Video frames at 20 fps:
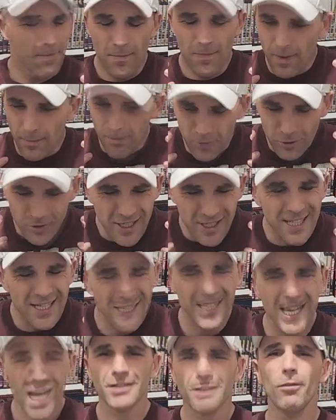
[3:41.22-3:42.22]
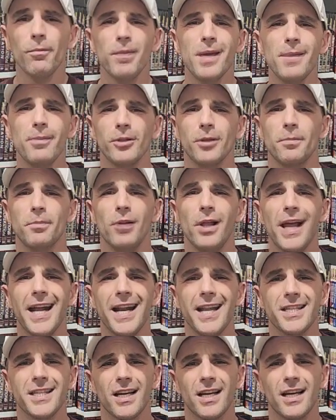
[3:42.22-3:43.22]
most successful people on the
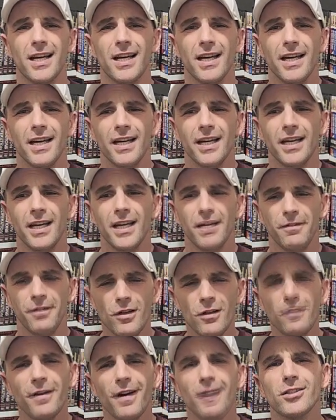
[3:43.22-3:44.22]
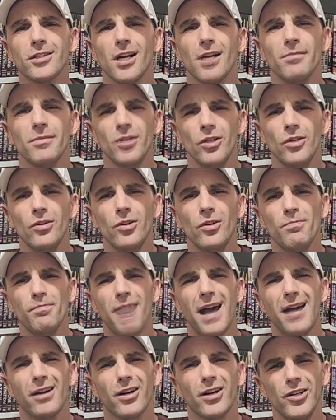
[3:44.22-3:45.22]
planet to, if you found something you do
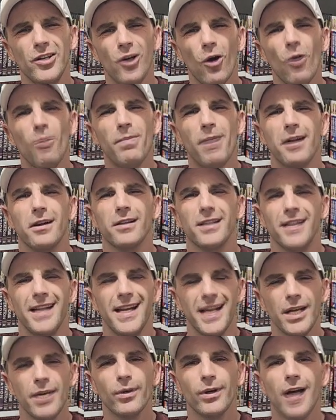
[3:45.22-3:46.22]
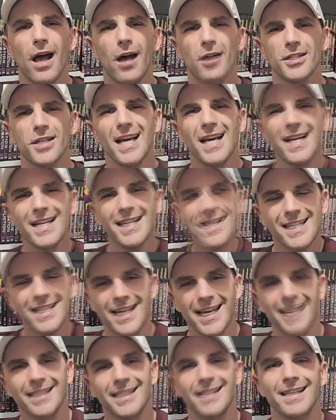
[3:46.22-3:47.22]
better and know better than anyone else,
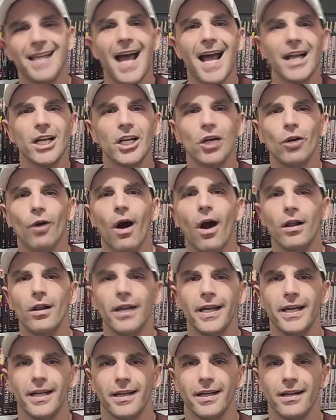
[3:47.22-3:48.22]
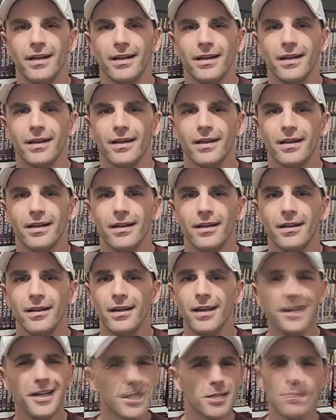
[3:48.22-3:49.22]
stick to that and go all in.
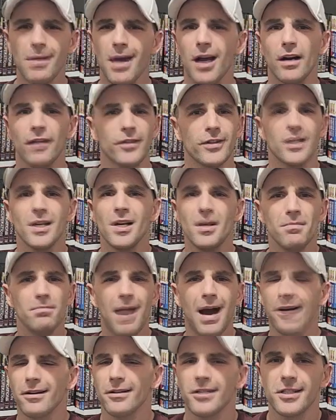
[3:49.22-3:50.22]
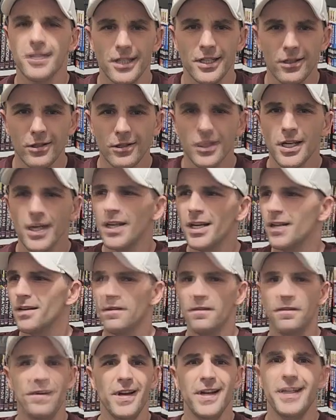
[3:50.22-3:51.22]
It doesn't matter if it's modern sealed,
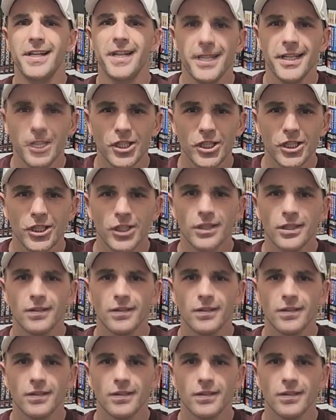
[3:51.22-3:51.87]
vintage,